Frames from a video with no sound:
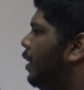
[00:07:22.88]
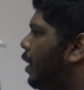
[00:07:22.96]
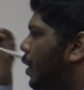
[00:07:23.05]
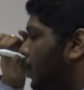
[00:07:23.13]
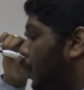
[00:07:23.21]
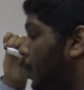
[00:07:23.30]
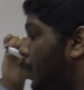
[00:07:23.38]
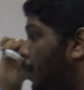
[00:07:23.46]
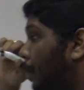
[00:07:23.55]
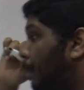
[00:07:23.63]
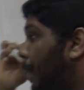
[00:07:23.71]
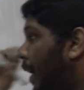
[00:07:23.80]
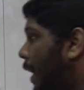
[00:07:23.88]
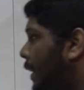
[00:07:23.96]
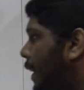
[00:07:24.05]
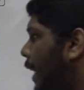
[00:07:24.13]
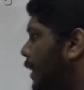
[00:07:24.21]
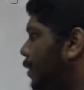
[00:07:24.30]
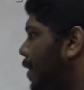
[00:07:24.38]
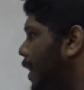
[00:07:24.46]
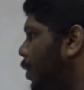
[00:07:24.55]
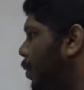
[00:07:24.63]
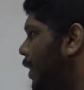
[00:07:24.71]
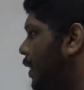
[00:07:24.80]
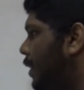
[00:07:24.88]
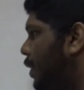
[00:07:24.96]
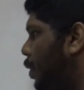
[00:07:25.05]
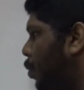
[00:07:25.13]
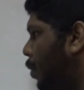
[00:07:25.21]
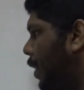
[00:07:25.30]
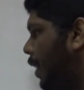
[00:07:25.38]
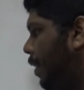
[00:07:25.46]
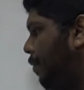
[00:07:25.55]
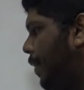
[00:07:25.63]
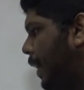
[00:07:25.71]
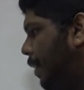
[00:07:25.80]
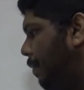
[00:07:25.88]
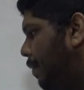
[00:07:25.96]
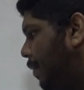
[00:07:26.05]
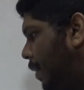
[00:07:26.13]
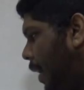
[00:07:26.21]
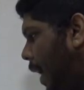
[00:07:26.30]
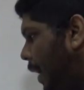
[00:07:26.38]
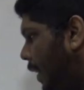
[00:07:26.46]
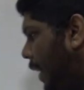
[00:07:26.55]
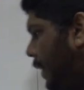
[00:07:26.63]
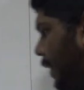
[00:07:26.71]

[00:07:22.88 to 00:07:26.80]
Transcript: So biggest x value is 2 here, 5, and that's